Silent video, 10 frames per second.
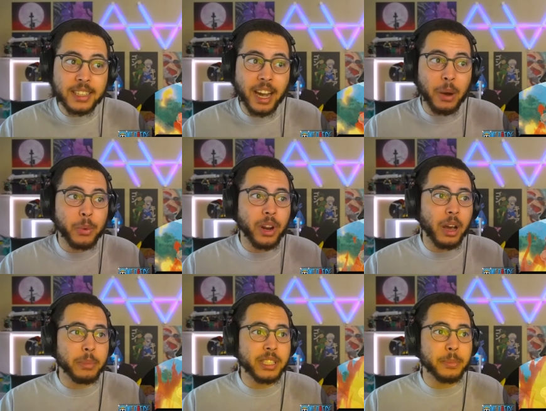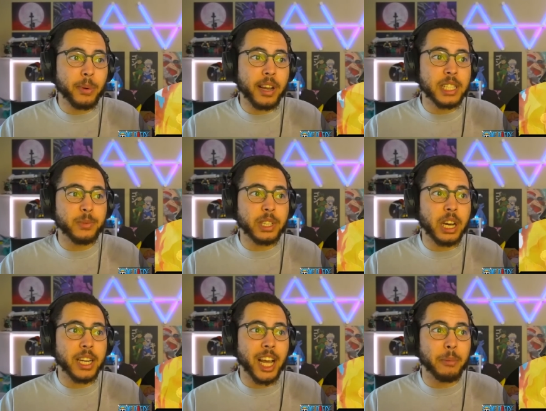I would not be surprised if we
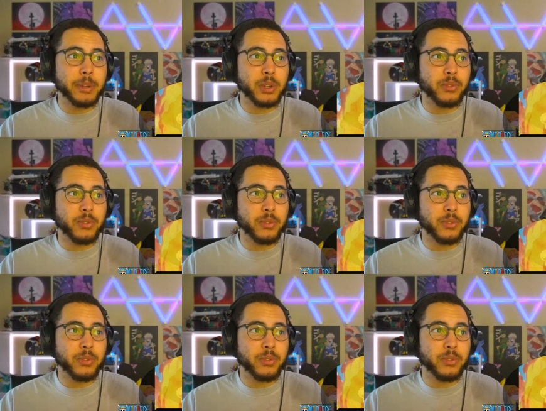cut down Mr.